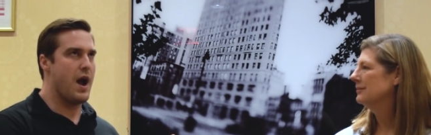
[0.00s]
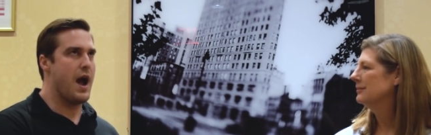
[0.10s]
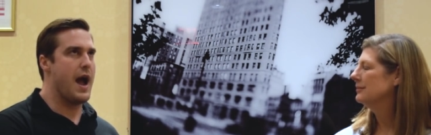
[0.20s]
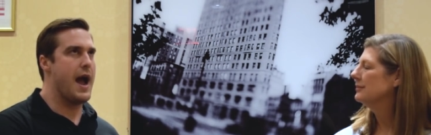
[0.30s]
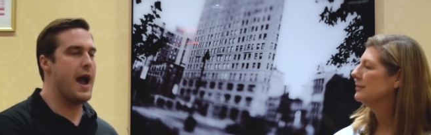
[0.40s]

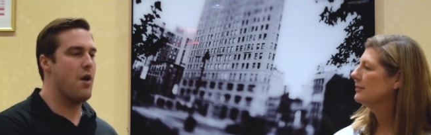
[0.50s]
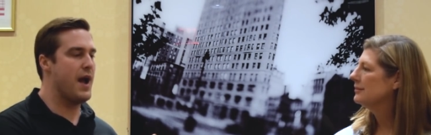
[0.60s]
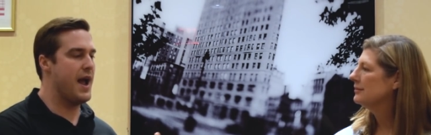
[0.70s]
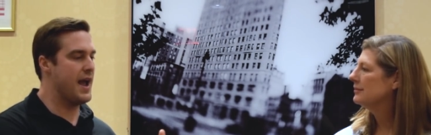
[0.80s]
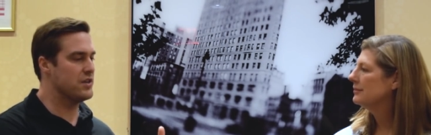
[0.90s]
Speaker 1: how
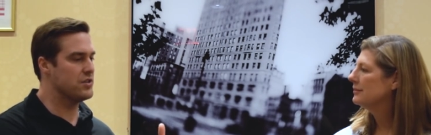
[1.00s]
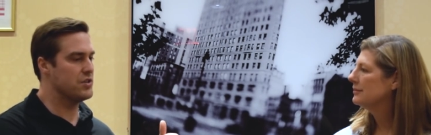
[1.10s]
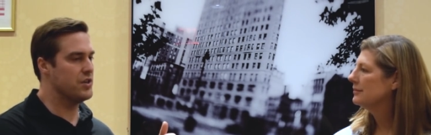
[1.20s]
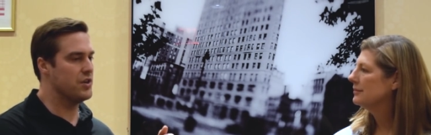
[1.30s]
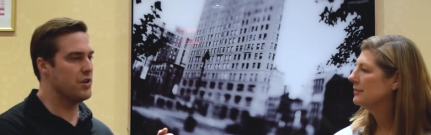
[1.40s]

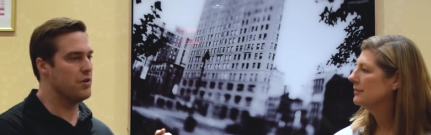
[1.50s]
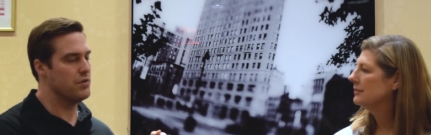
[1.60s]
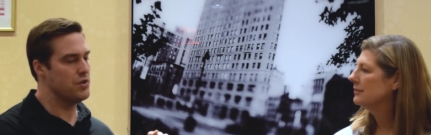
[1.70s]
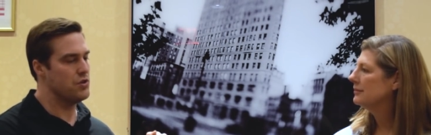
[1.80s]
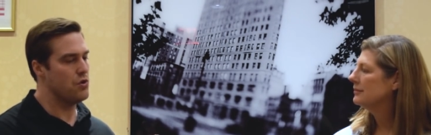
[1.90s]
has you
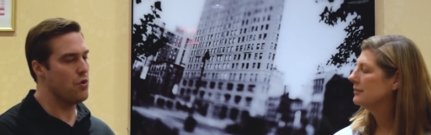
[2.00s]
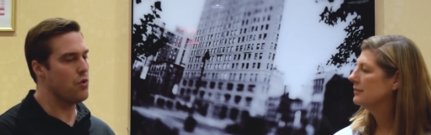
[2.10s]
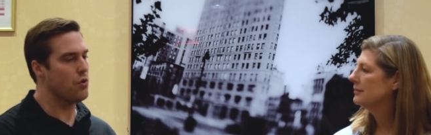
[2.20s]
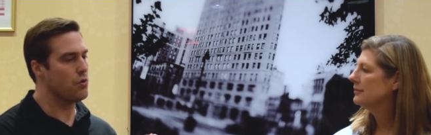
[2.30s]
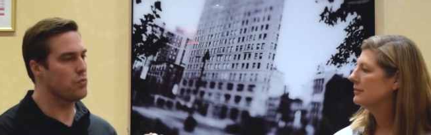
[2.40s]
know
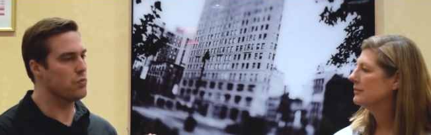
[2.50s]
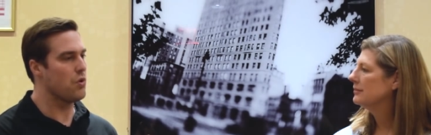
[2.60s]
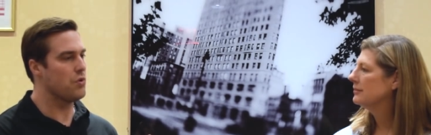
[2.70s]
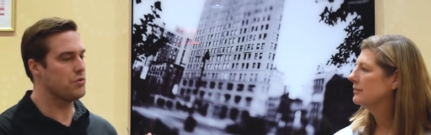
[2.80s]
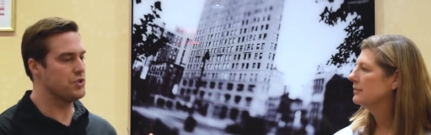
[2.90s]
your
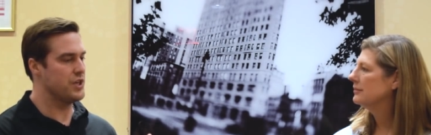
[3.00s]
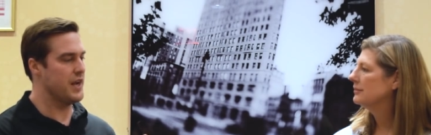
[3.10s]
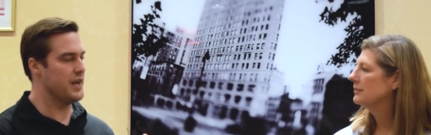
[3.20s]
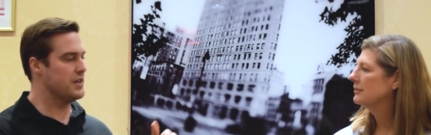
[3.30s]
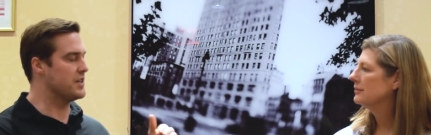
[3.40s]
role
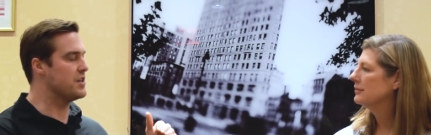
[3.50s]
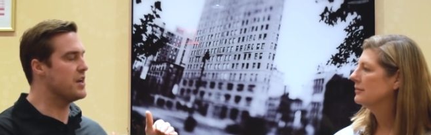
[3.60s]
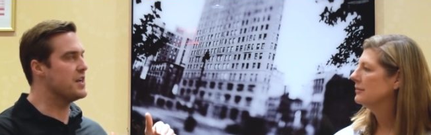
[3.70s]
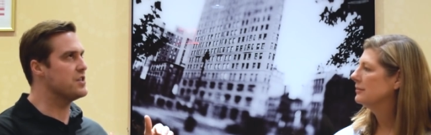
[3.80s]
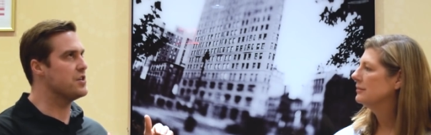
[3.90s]
changed? Like,
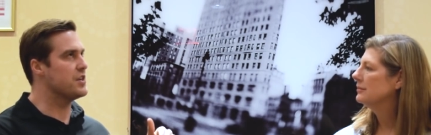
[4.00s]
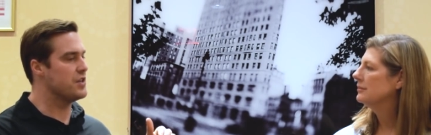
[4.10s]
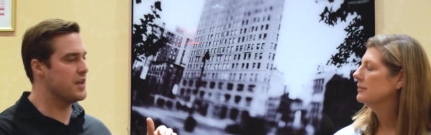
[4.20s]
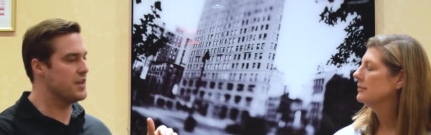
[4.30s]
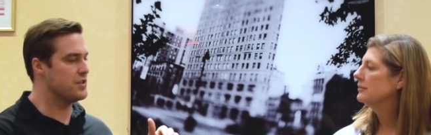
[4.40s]
is,
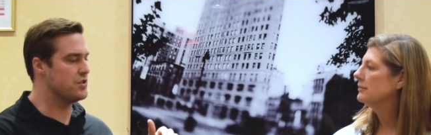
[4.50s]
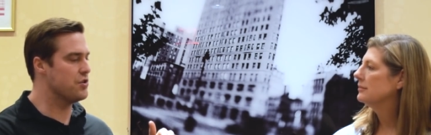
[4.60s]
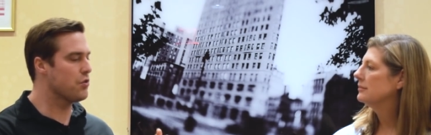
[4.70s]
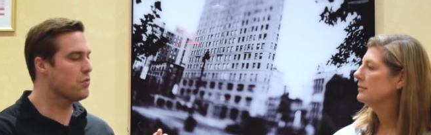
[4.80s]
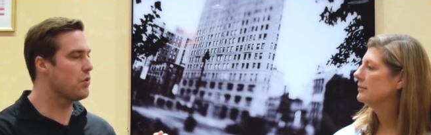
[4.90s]
is, is
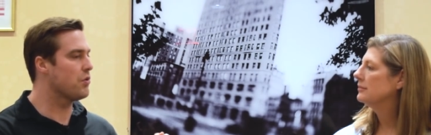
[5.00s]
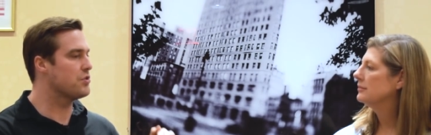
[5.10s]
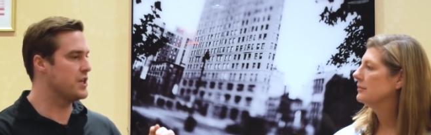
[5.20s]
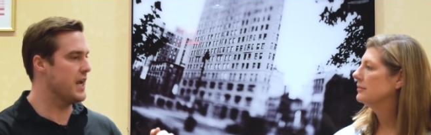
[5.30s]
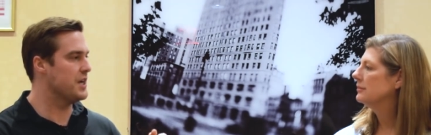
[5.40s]
your role
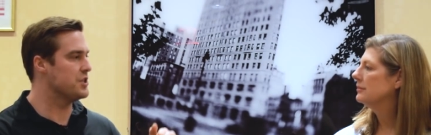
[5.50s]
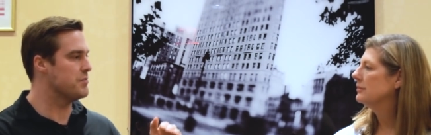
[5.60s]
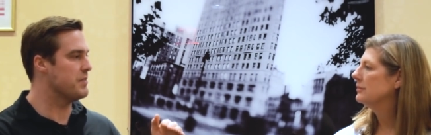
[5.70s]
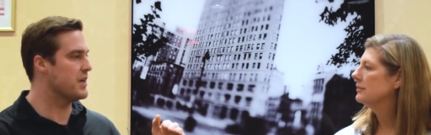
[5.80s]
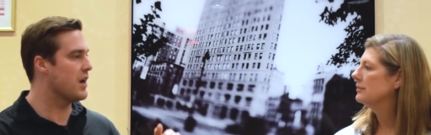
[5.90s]

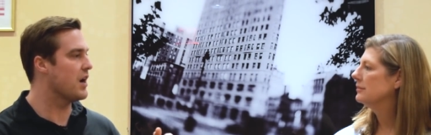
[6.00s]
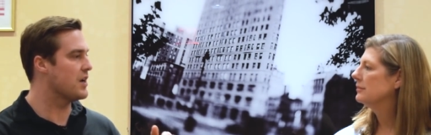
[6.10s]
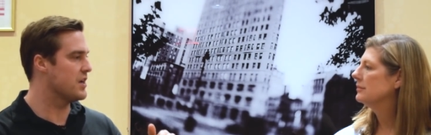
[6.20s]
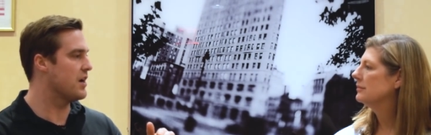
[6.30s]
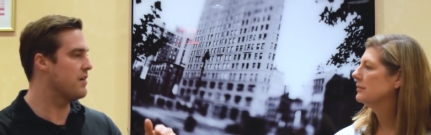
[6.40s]
changed
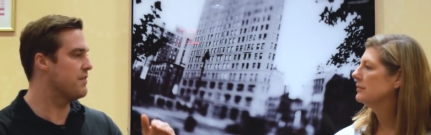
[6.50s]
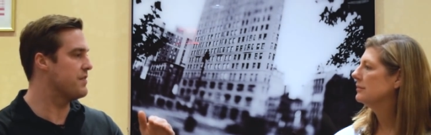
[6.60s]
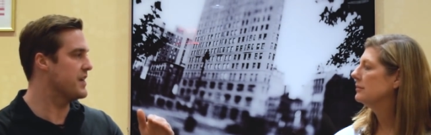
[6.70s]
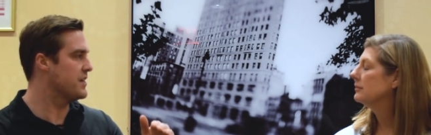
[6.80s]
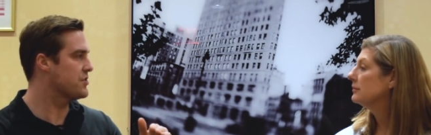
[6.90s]
because of
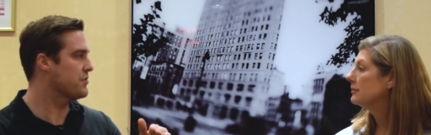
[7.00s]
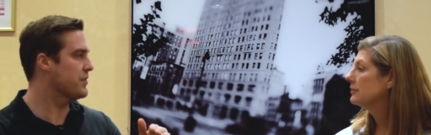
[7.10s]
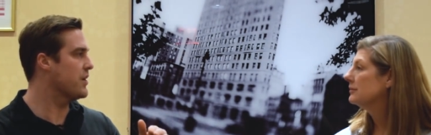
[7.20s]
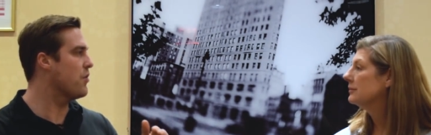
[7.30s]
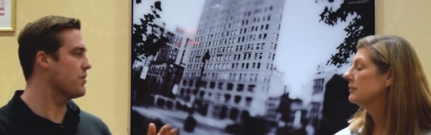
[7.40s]
the
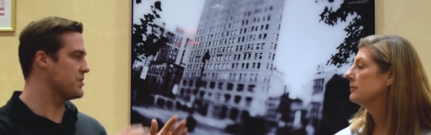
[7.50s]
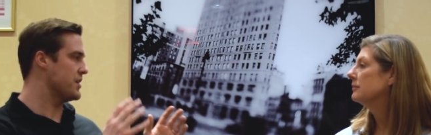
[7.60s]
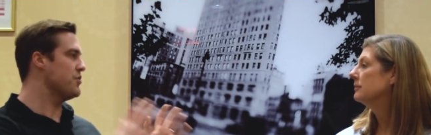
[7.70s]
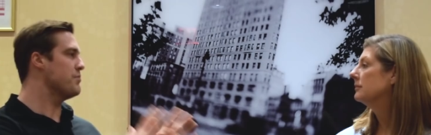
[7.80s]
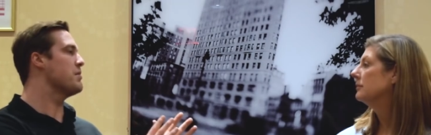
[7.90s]
industry, or is
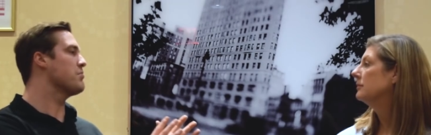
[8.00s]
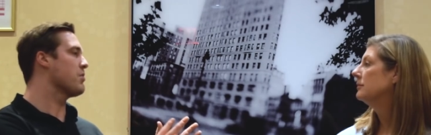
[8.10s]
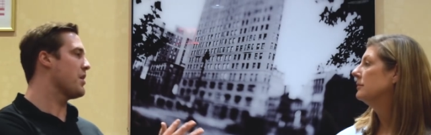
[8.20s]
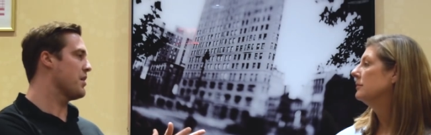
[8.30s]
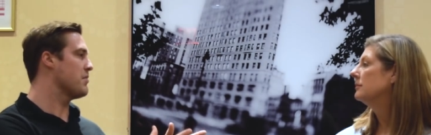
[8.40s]
it you've been
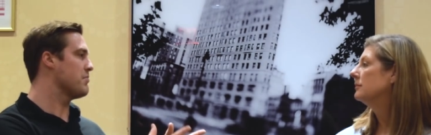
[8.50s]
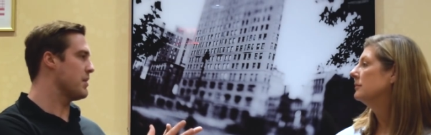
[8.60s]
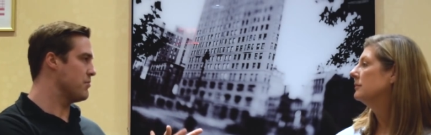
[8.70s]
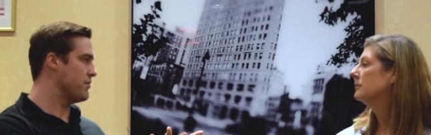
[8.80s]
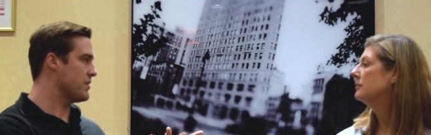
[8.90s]
brought on by
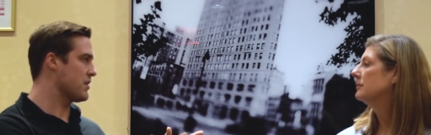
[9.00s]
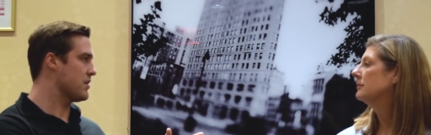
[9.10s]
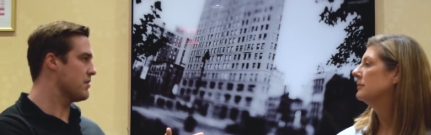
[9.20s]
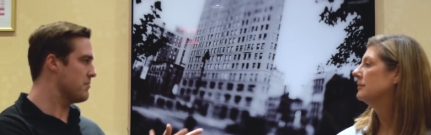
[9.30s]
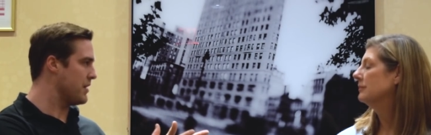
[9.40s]
Move
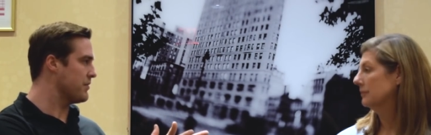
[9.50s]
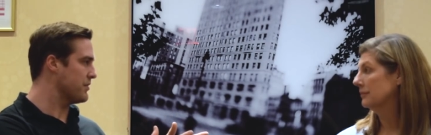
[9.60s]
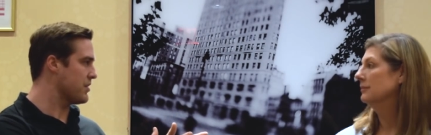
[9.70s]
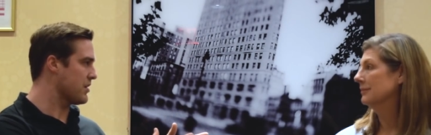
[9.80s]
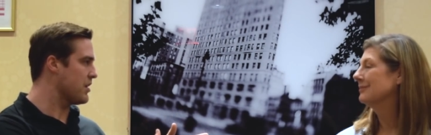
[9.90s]
by
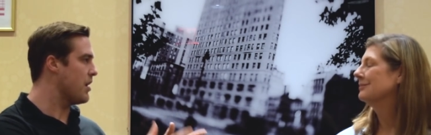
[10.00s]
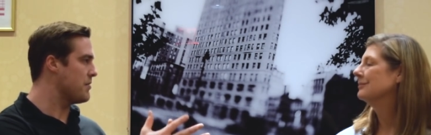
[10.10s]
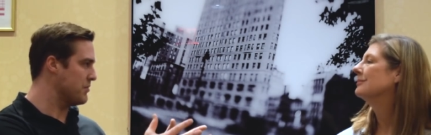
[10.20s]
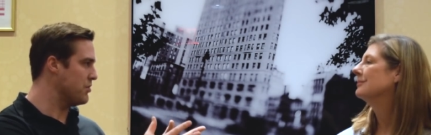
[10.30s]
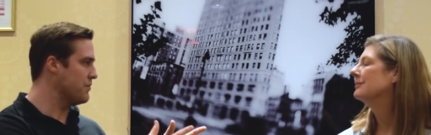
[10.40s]
Realtor.com
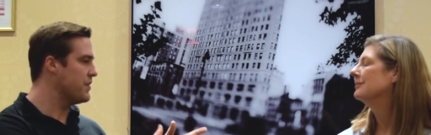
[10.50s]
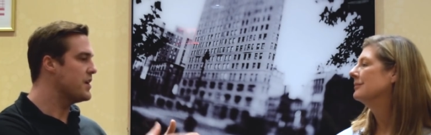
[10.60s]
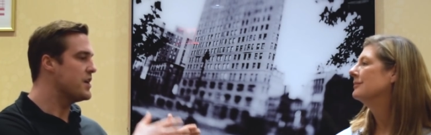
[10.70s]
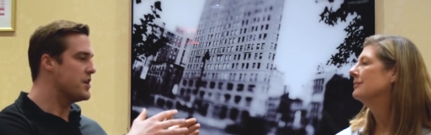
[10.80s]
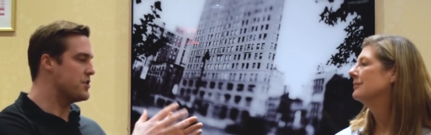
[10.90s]
and Move?
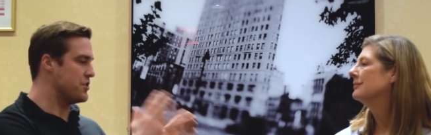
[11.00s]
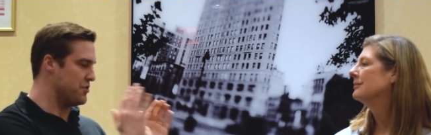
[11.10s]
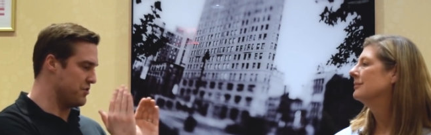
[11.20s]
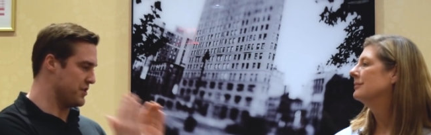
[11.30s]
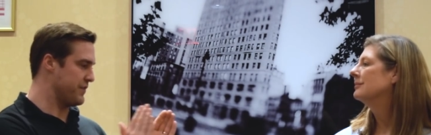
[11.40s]
to
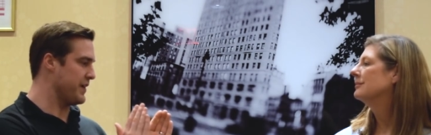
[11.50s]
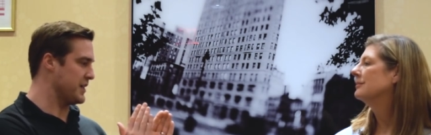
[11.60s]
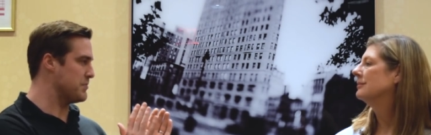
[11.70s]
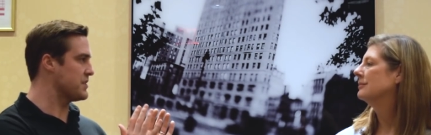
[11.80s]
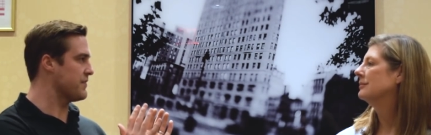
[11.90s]
do this very
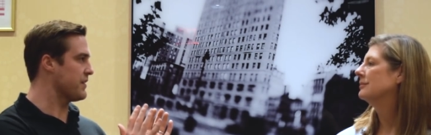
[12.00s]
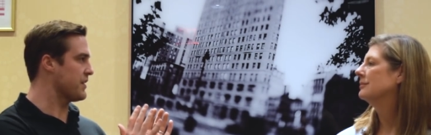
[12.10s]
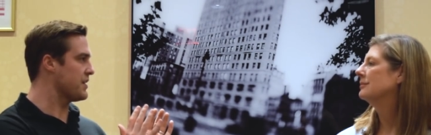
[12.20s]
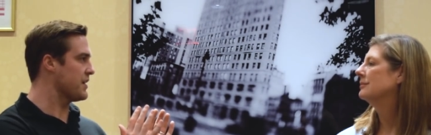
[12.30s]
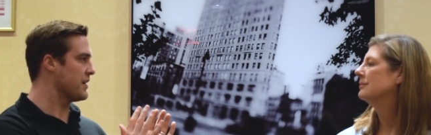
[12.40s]
specific
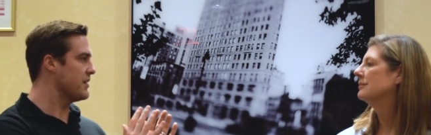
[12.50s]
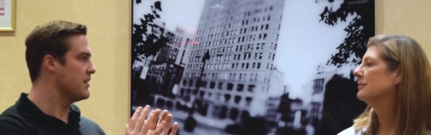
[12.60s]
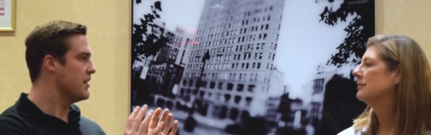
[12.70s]
thing?